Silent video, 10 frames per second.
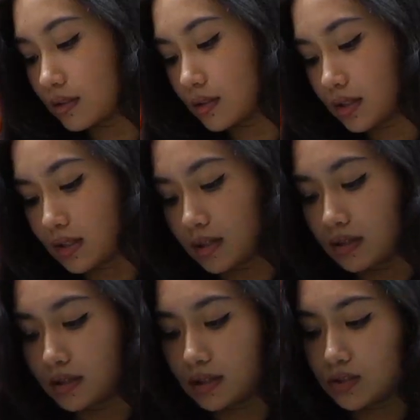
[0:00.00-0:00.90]

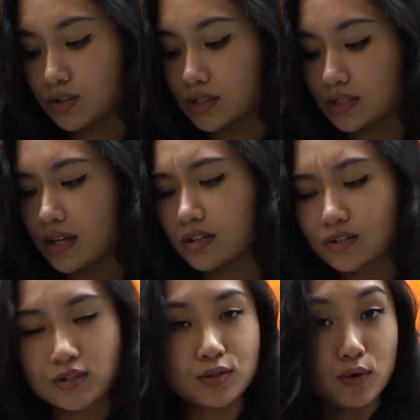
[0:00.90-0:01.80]
Okay, and then just let
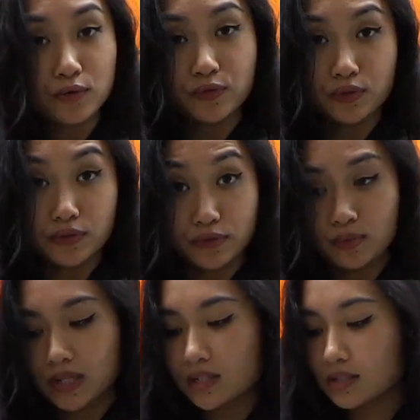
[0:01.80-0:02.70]
it soak for a
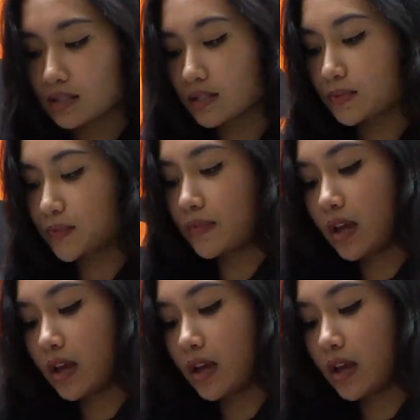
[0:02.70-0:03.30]
few minutes.